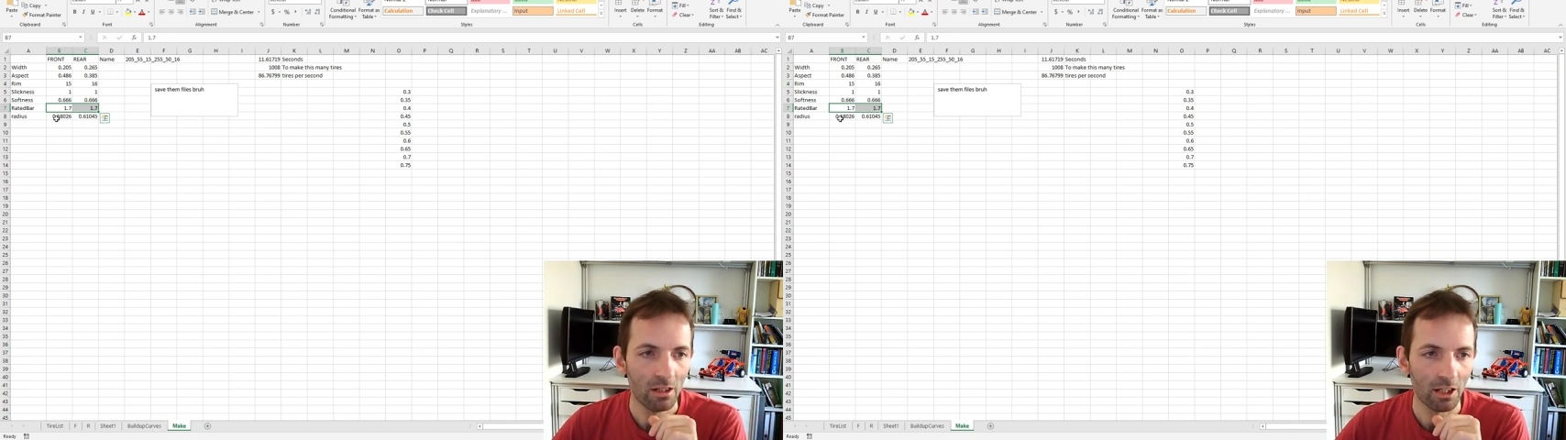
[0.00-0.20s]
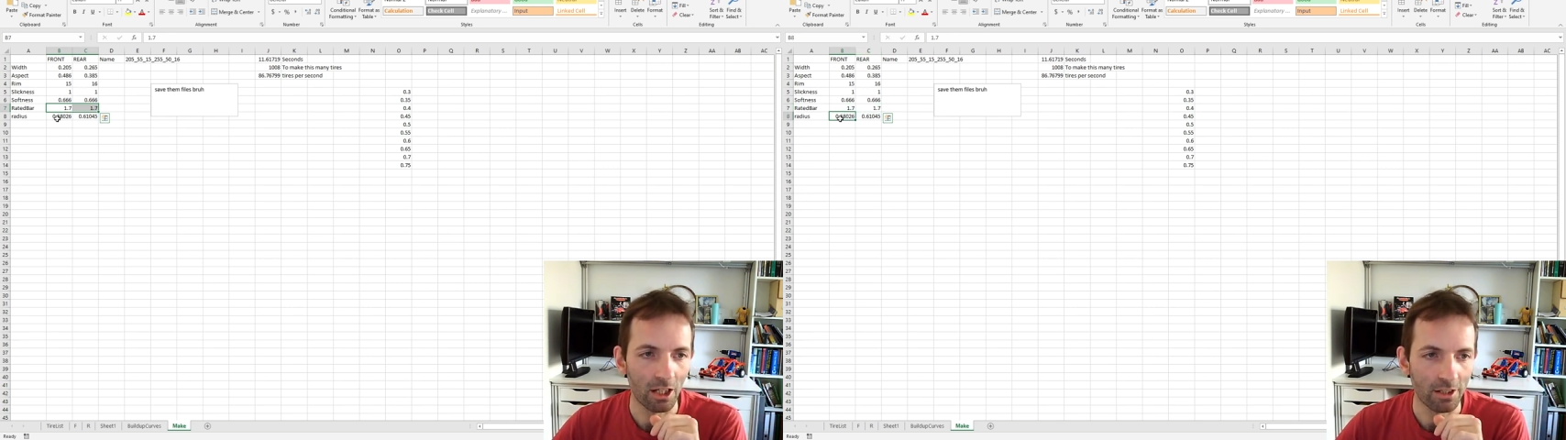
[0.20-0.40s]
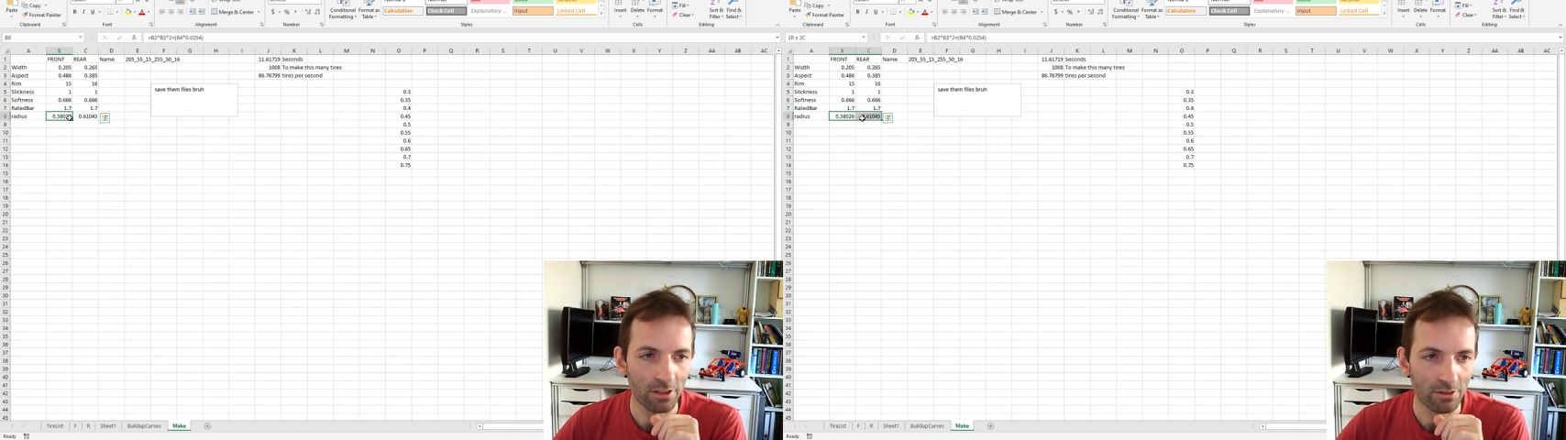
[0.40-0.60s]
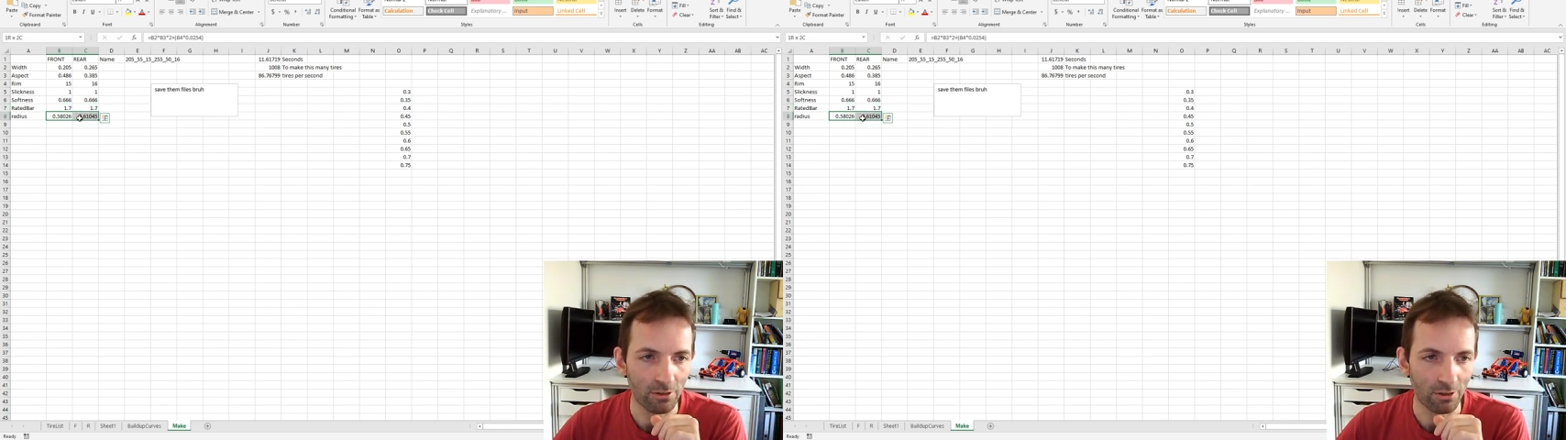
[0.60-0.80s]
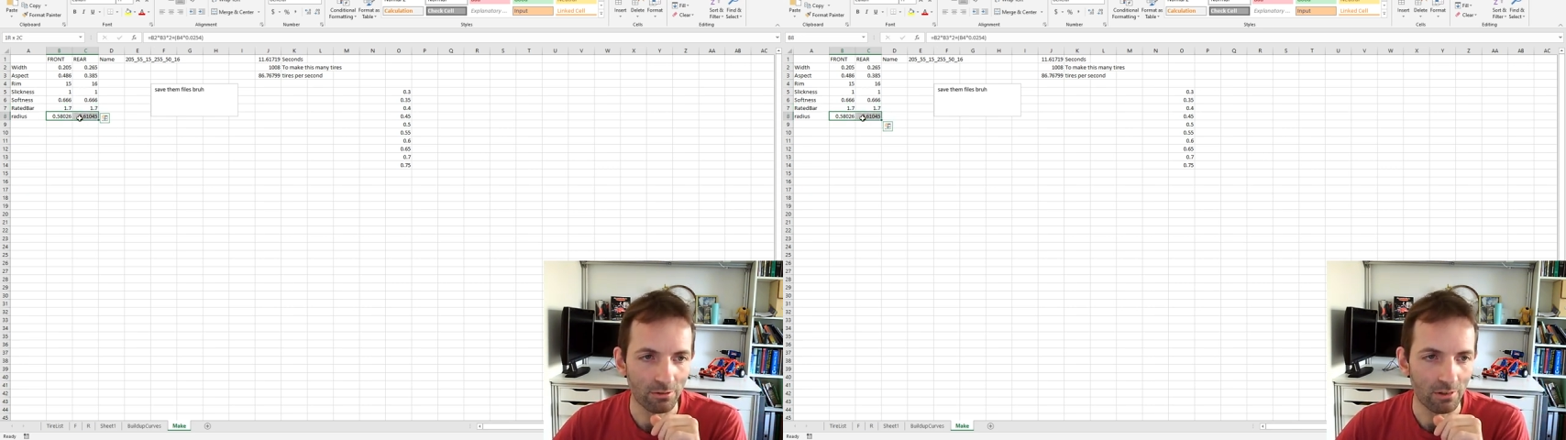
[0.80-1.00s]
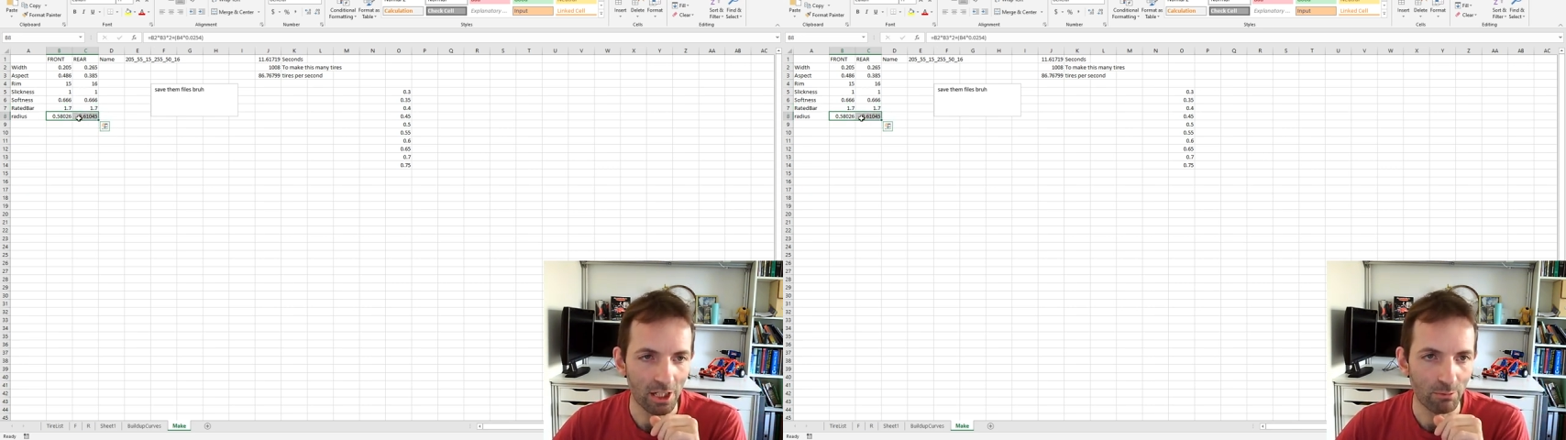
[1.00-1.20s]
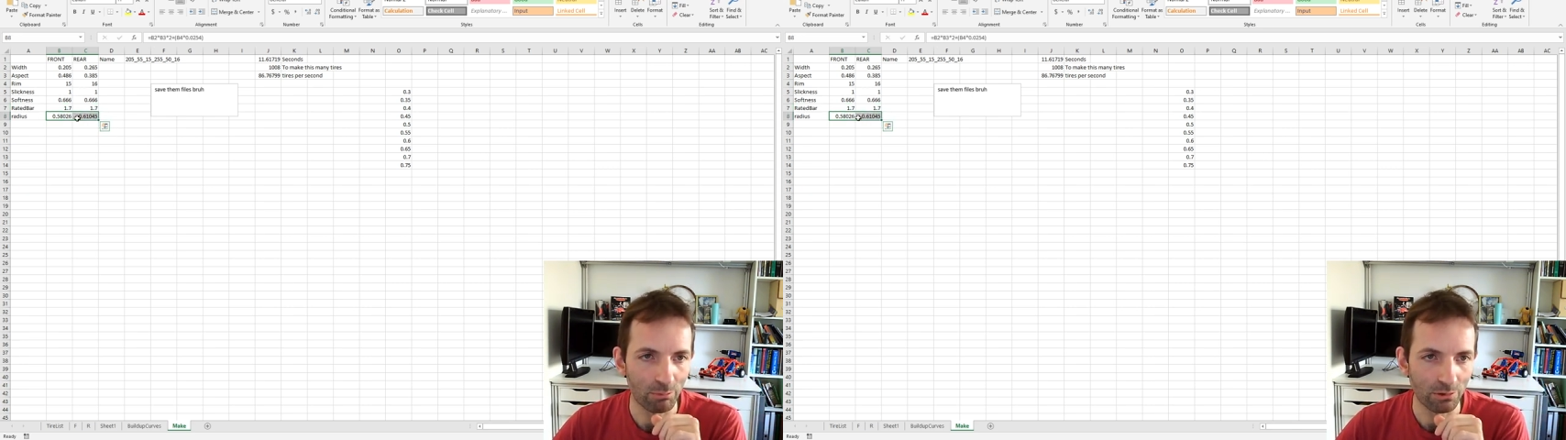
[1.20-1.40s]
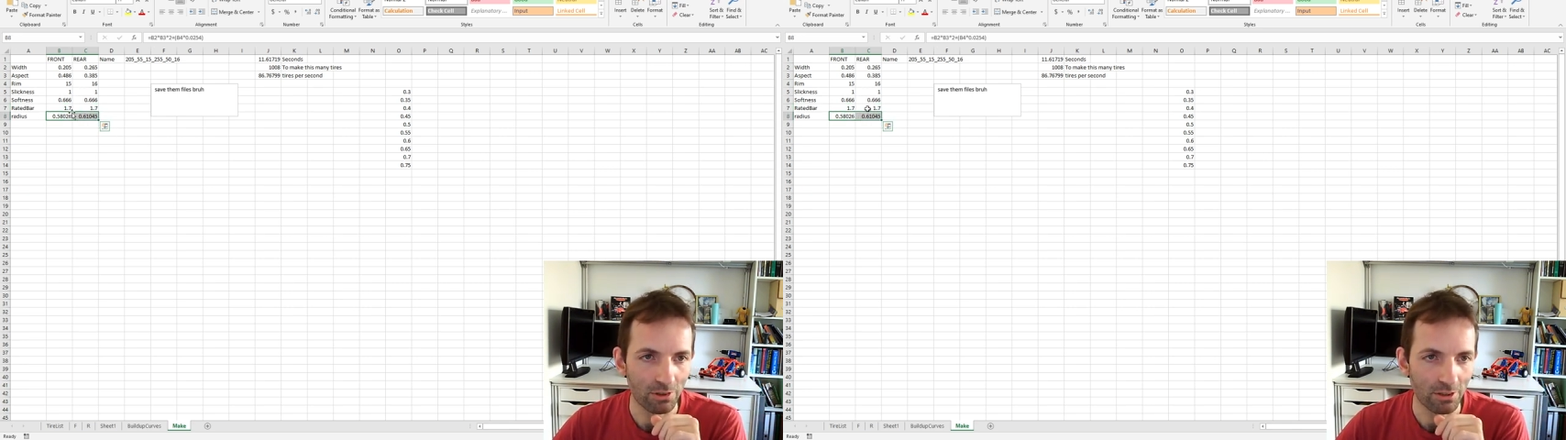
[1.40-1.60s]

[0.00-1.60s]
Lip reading: And this is not input,